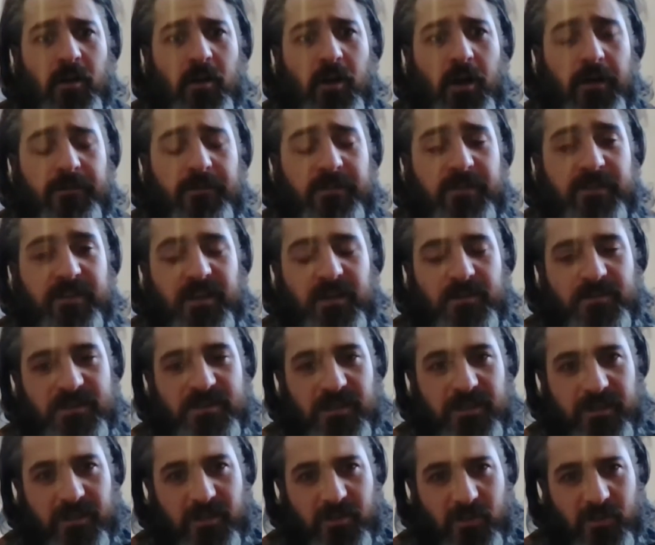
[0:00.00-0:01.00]
Oftentimes I
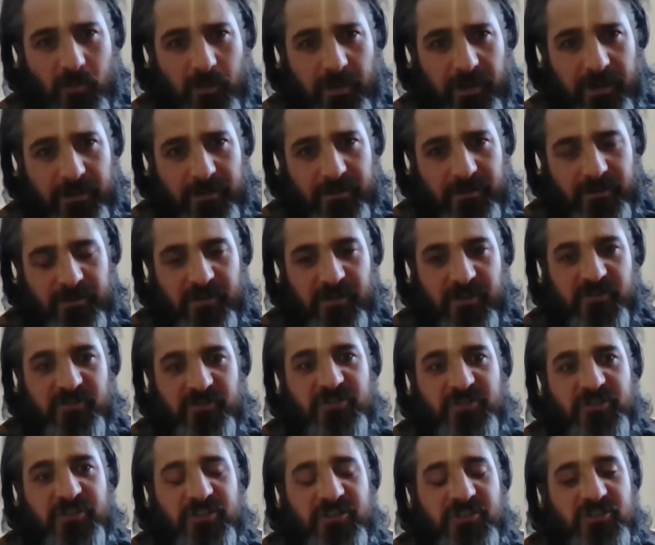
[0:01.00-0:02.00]
like to wait till they're
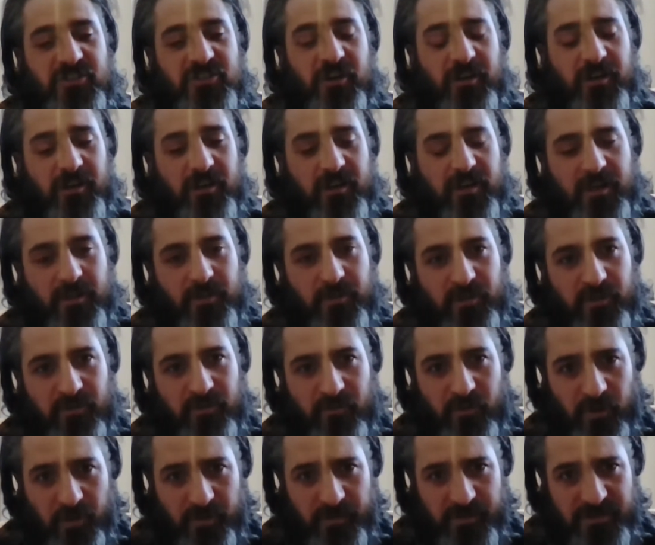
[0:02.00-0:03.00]
just starting to come out
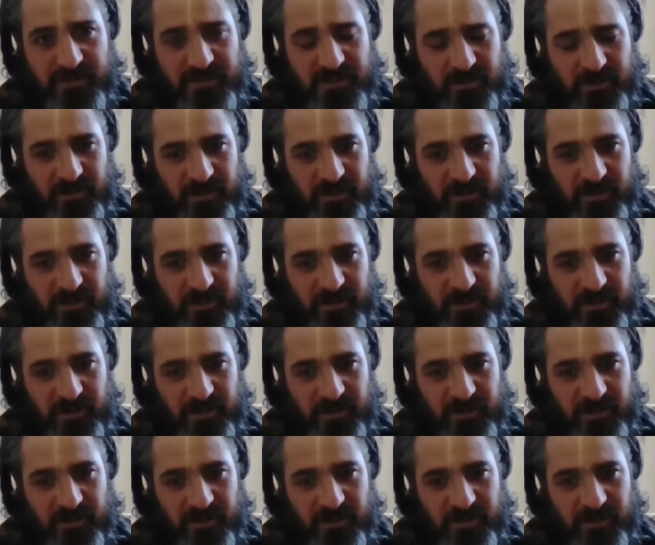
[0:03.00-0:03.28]
of dormancy,